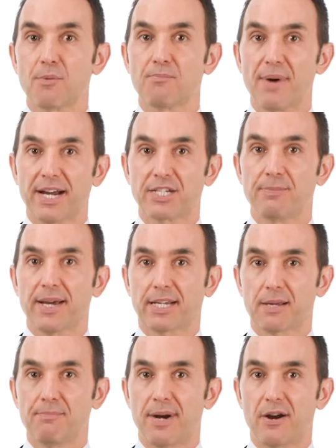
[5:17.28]
on back-to-back
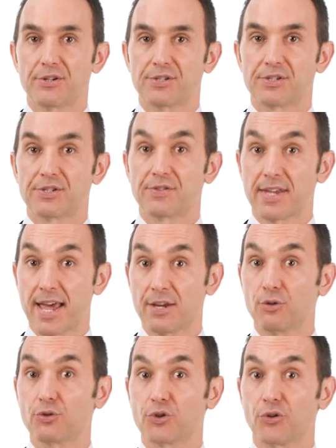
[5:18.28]
comparisons in the
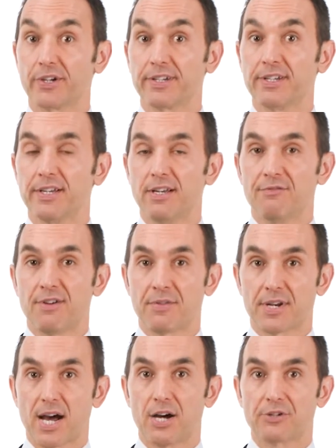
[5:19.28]
ankle joint found
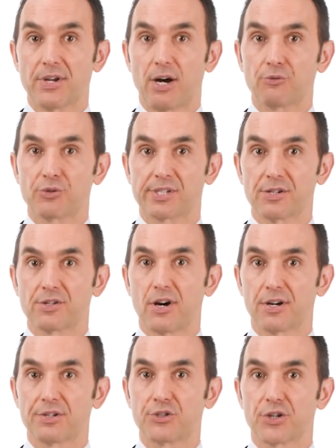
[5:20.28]
that
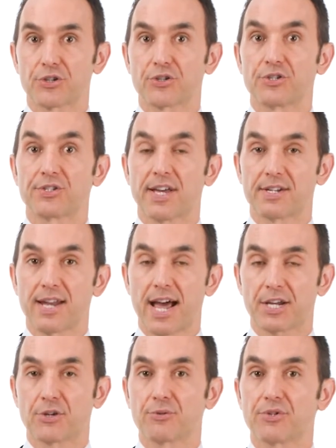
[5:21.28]
ultrasound-guided injections had an
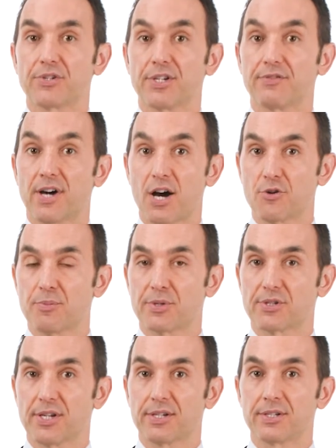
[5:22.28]
accuracy of
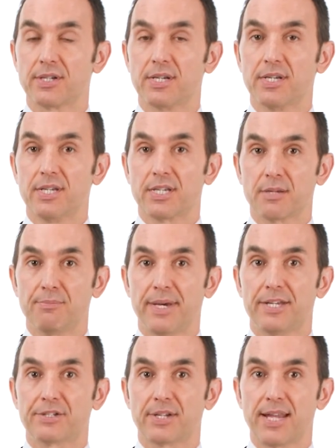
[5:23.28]
100%
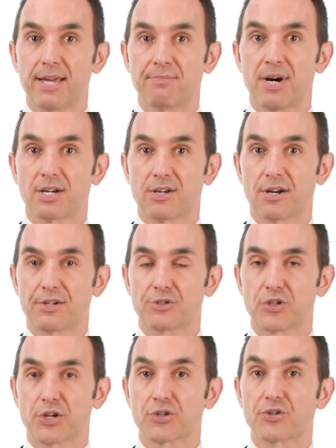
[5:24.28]
compared to landmark-guided
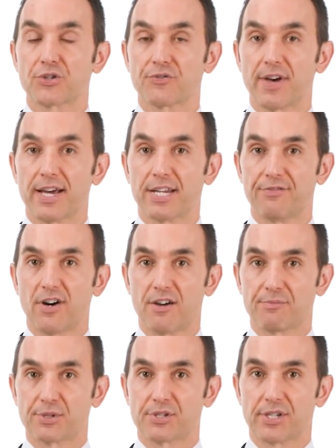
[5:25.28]
injections of
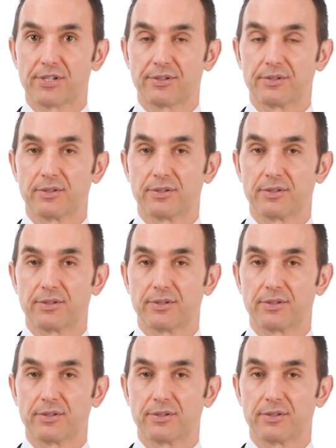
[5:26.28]
85%.